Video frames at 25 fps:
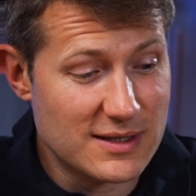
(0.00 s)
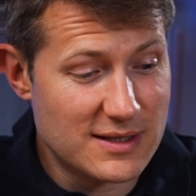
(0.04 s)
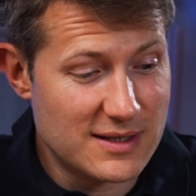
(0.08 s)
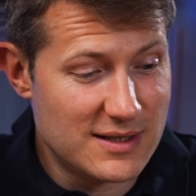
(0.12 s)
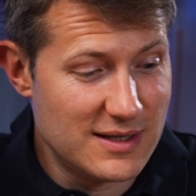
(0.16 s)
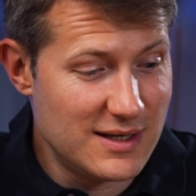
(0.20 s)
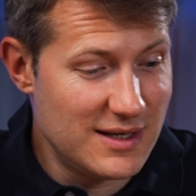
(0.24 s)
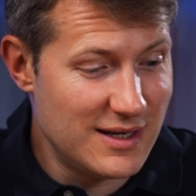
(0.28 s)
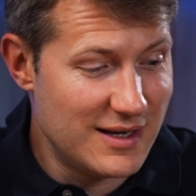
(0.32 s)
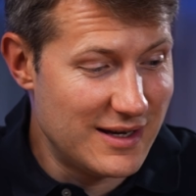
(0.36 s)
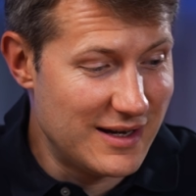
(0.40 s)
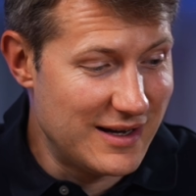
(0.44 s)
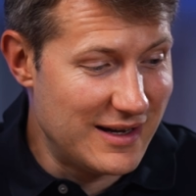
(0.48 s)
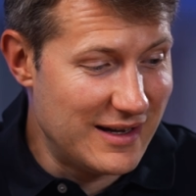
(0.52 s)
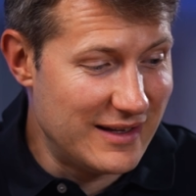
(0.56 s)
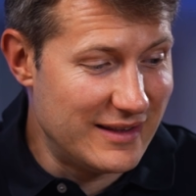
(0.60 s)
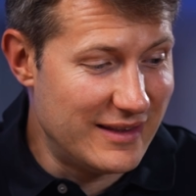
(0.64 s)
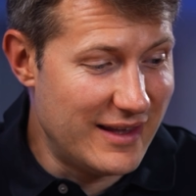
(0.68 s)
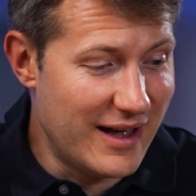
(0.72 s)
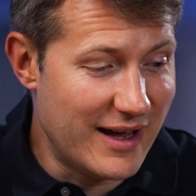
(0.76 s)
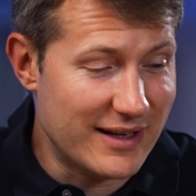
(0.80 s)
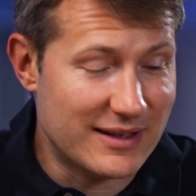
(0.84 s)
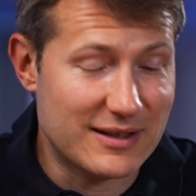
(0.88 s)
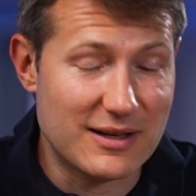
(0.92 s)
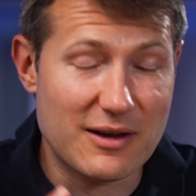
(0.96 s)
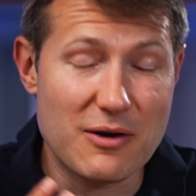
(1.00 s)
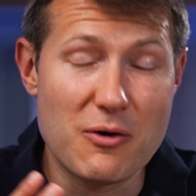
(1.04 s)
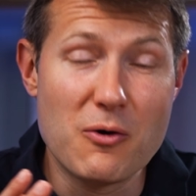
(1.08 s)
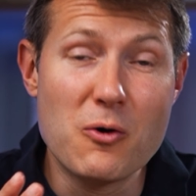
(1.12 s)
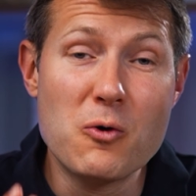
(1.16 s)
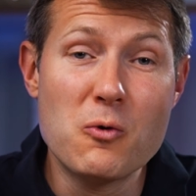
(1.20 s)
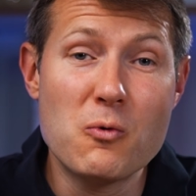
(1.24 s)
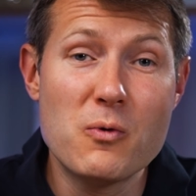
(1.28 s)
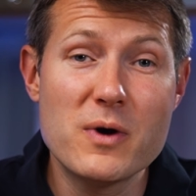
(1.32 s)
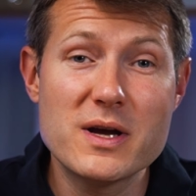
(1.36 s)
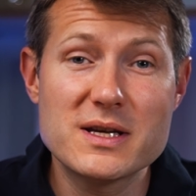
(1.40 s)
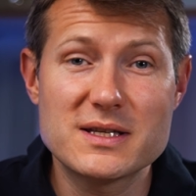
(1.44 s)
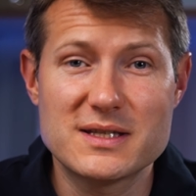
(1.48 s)
see that
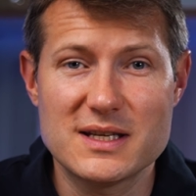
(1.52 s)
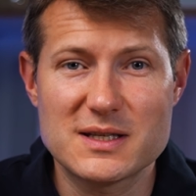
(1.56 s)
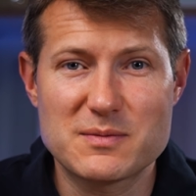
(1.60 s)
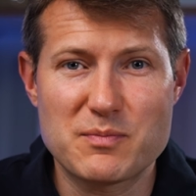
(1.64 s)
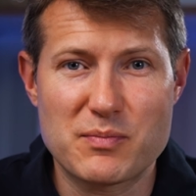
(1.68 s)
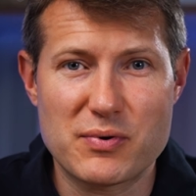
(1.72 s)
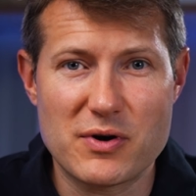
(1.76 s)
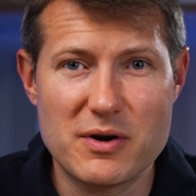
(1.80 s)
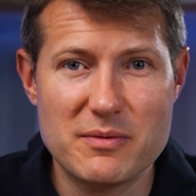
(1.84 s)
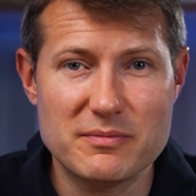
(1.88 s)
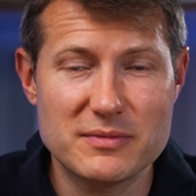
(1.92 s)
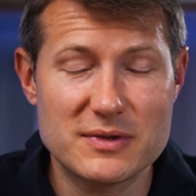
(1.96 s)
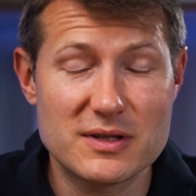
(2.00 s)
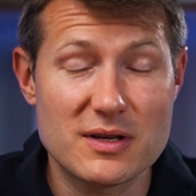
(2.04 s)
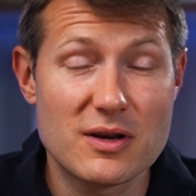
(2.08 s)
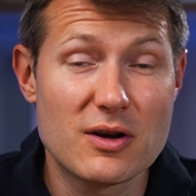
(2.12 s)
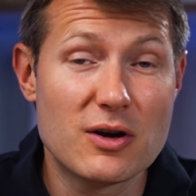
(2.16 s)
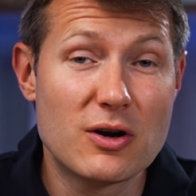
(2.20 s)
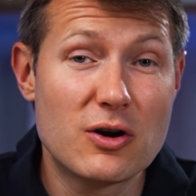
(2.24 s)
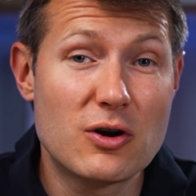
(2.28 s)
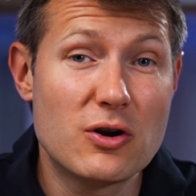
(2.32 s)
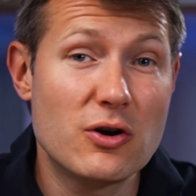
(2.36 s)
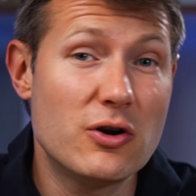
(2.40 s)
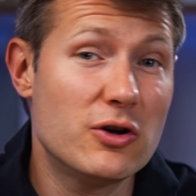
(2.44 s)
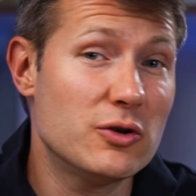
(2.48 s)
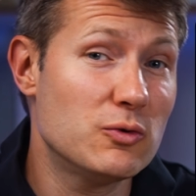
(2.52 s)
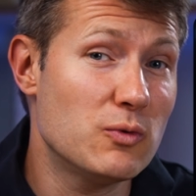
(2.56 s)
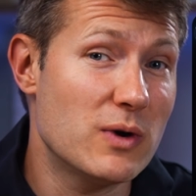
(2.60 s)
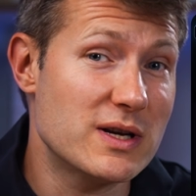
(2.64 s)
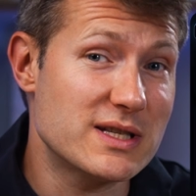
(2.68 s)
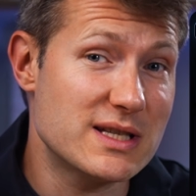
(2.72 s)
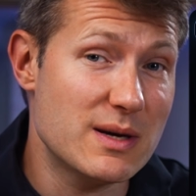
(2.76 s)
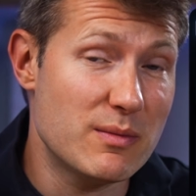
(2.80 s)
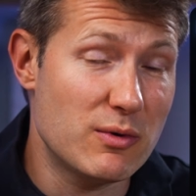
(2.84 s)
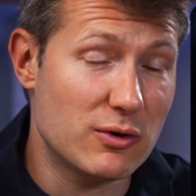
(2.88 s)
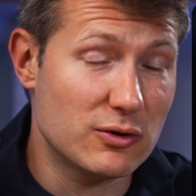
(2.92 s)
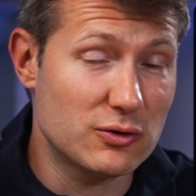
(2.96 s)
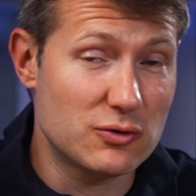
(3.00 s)
with this prompt, Claude was
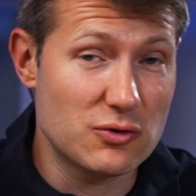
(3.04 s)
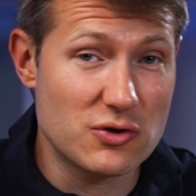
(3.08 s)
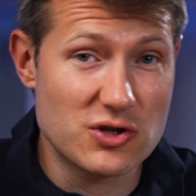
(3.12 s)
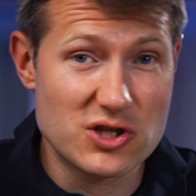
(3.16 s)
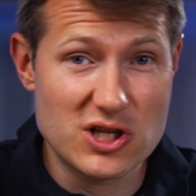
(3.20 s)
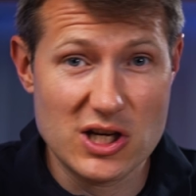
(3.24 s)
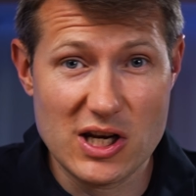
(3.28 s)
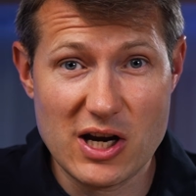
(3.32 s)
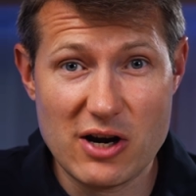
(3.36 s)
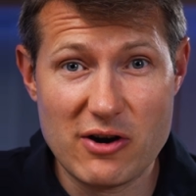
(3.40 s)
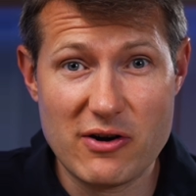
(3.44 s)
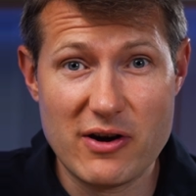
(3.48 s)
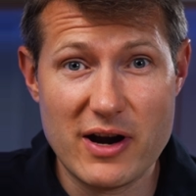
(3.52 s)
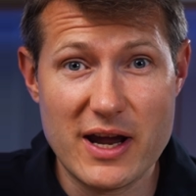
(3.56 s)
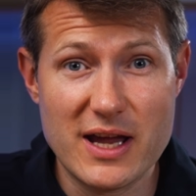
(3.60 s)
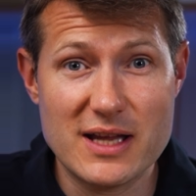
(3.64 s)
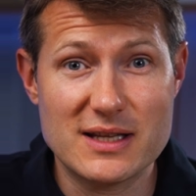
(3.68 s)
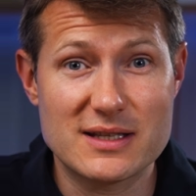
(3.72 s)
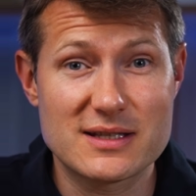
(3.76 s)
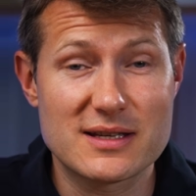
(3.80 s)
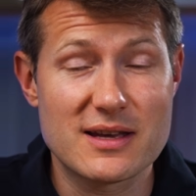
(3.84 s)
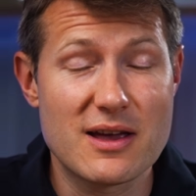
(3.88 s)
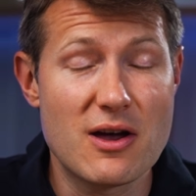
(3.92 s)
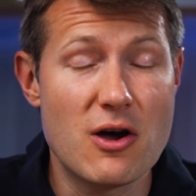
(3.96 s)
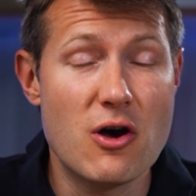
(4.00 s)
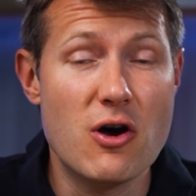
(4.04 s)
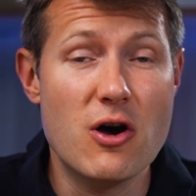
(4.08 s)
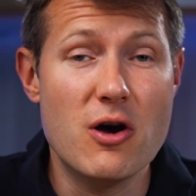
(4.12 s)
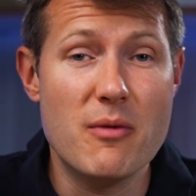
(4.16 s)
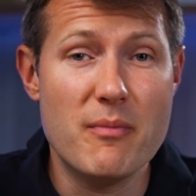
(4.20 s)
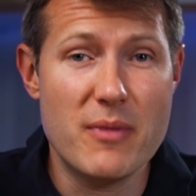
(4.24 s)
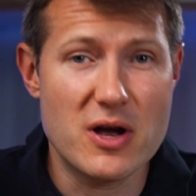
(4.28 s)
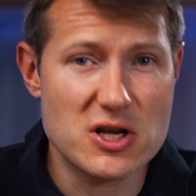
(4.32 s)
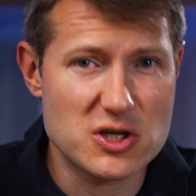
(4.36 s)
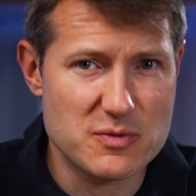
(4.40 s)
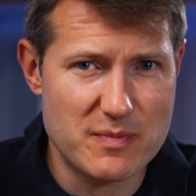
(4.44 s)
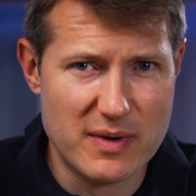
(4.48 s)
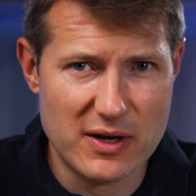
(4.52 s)
able to generate a
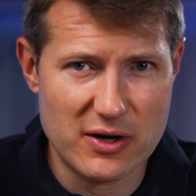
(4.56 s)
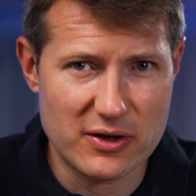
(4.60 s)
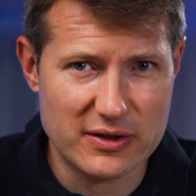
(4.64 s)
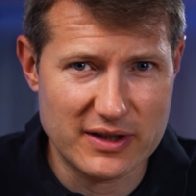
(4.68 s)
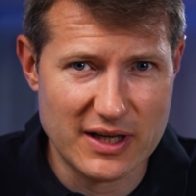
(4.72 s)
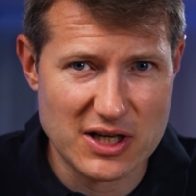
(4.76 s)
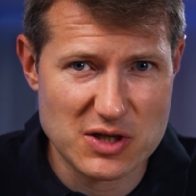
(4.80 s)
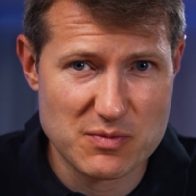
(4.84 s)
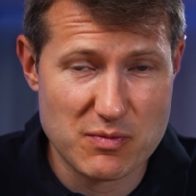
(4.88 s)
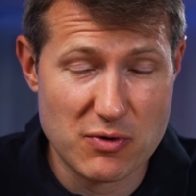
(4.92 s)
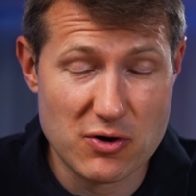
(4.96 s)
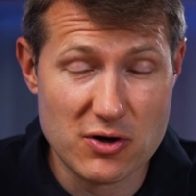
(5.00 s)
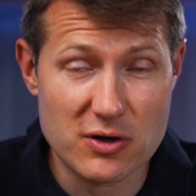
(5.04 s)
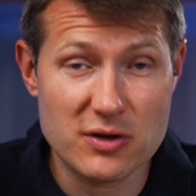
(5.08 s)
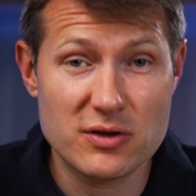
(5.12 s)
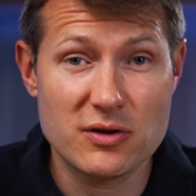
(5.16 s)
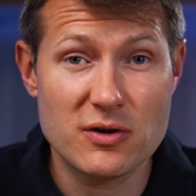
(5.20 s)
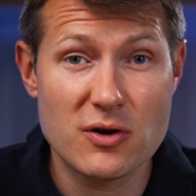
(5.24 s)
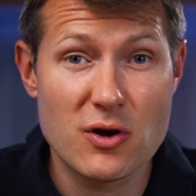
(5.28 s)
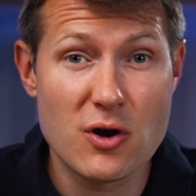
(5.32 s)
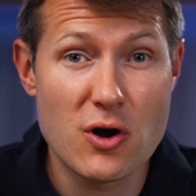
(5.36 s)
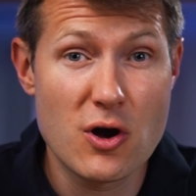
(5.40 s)
much better dashboard.